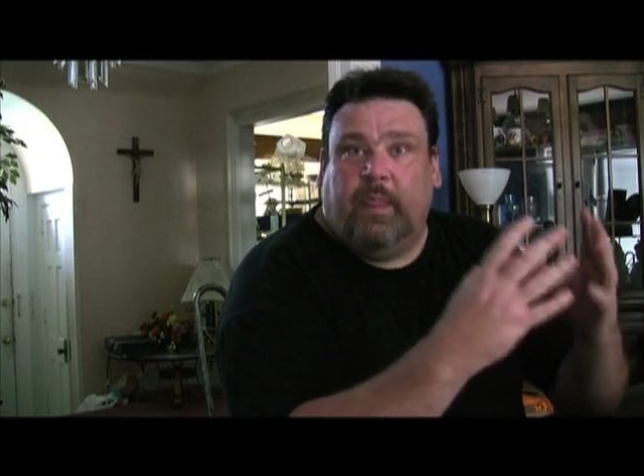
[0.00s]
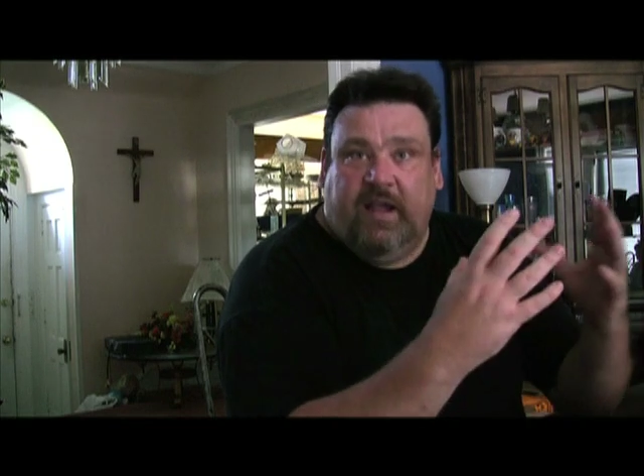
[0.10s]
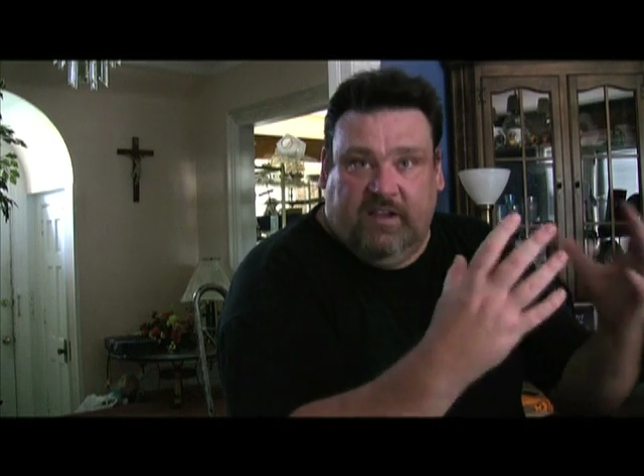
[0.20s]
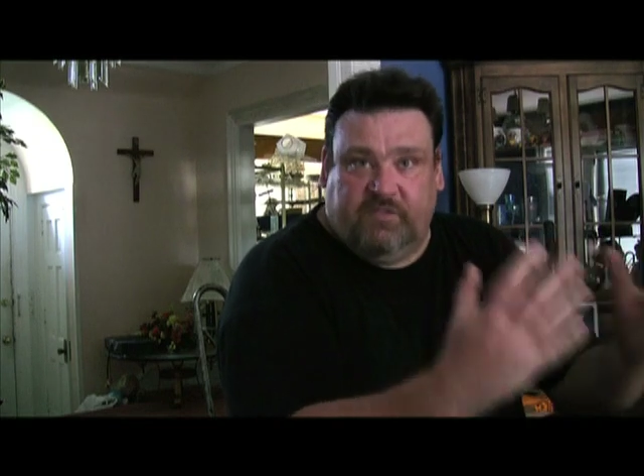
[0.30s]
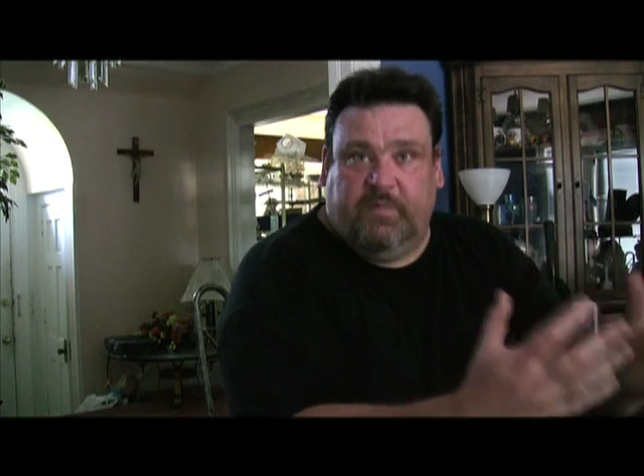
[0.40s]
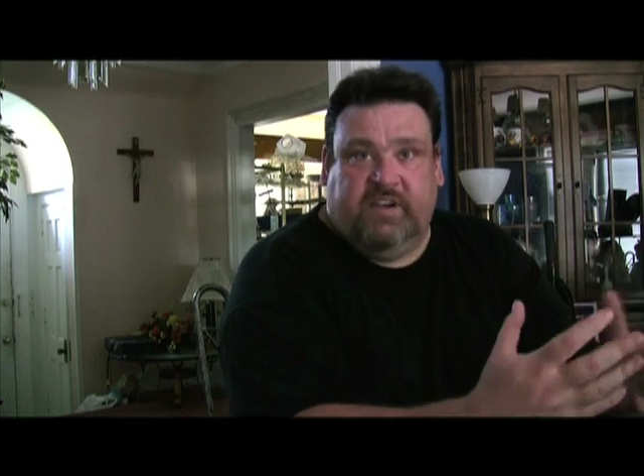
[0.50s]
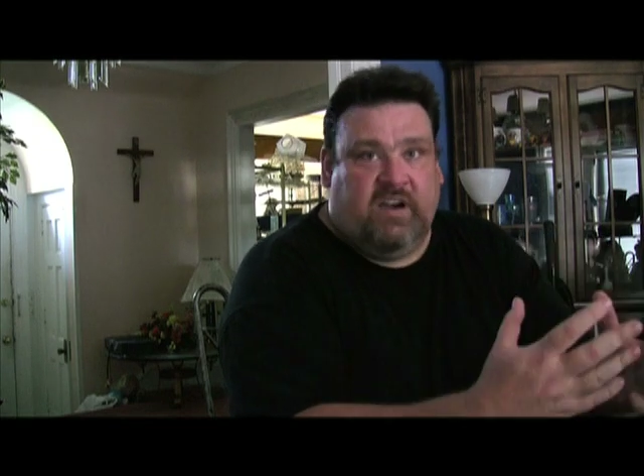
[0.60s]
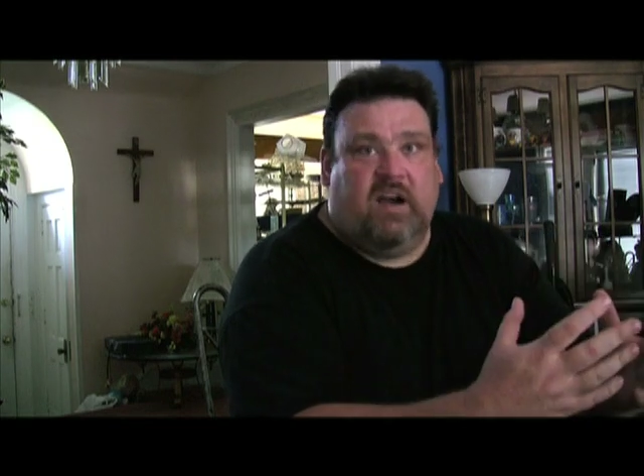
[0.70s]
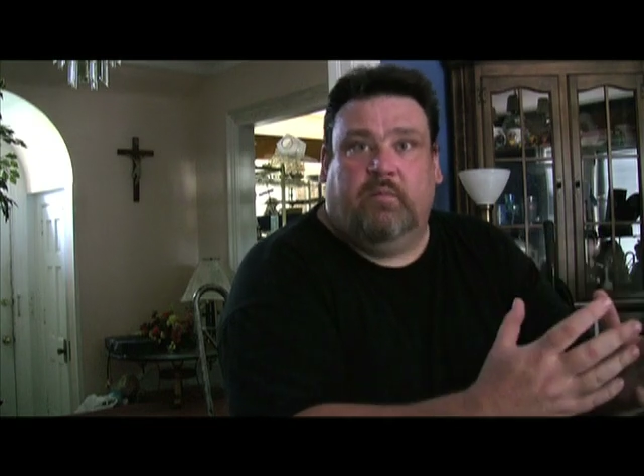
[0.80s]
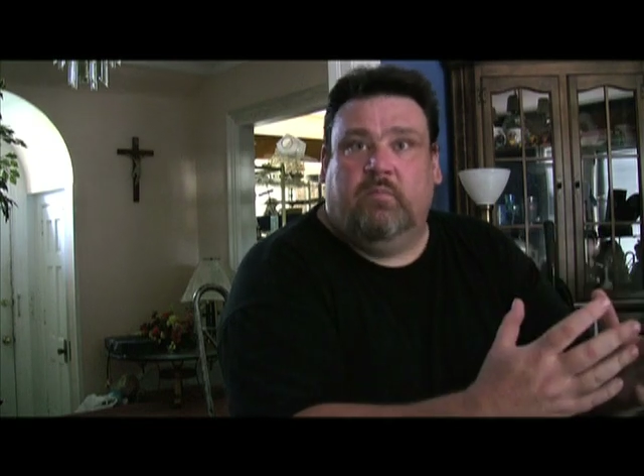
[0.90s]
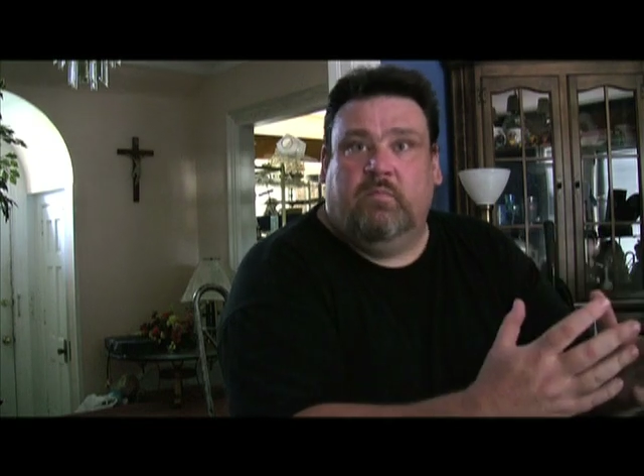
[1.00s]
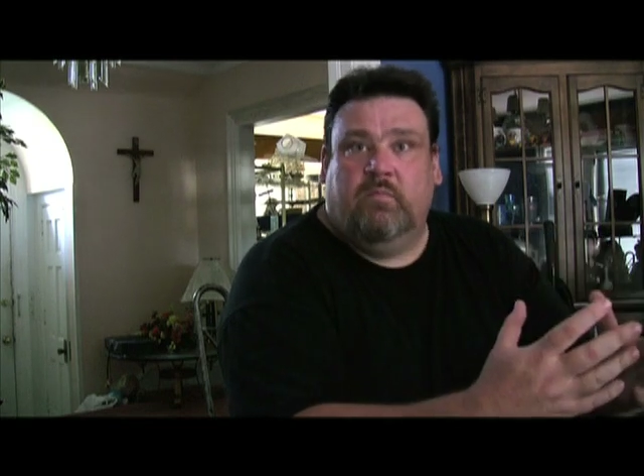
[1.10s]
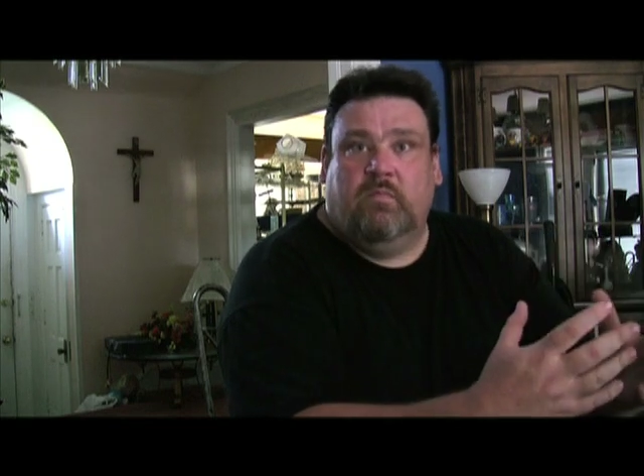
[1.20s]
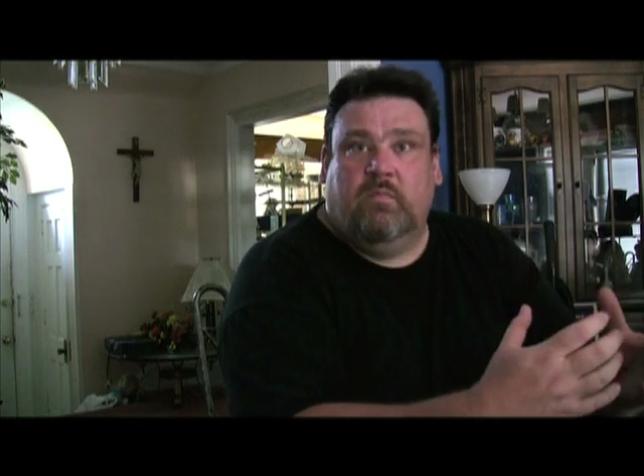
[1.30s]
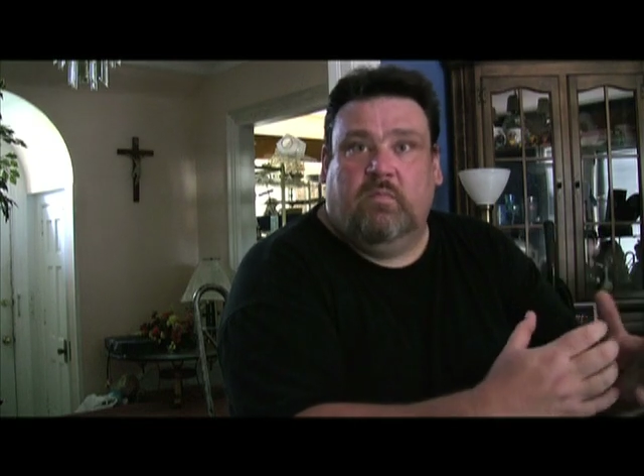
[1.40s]
has become
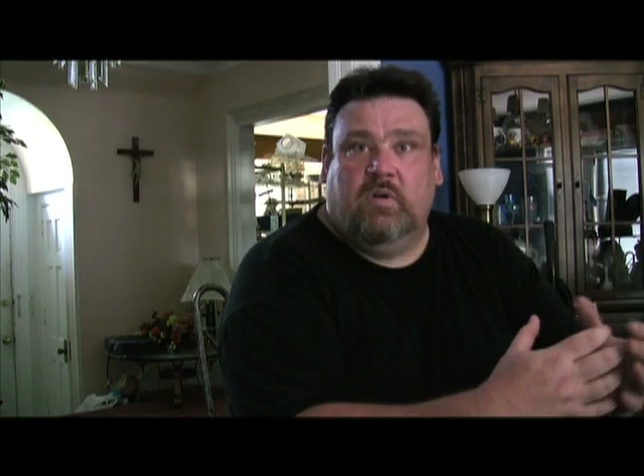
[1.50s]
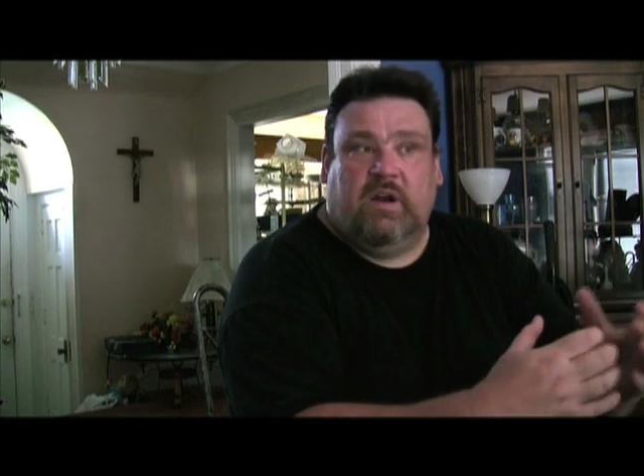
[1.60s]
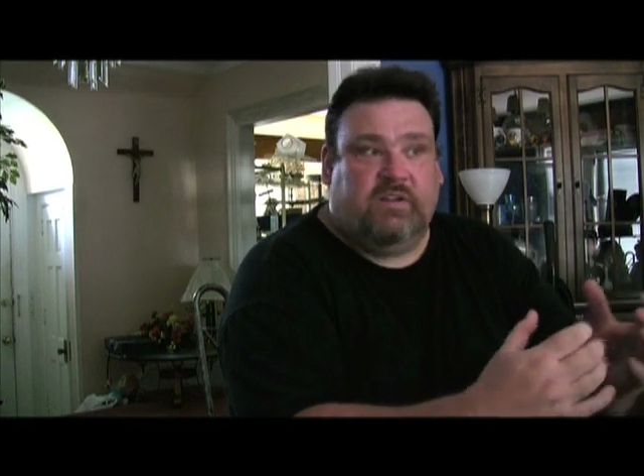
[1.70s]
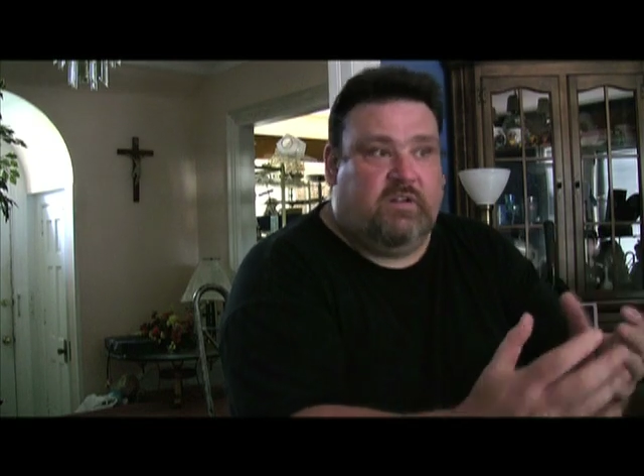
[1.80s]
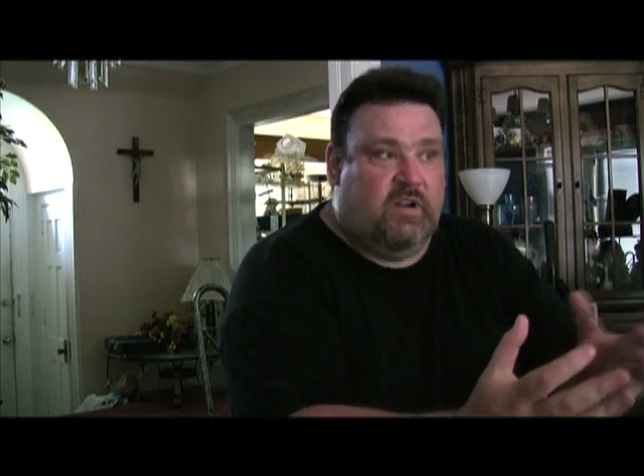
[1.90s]
a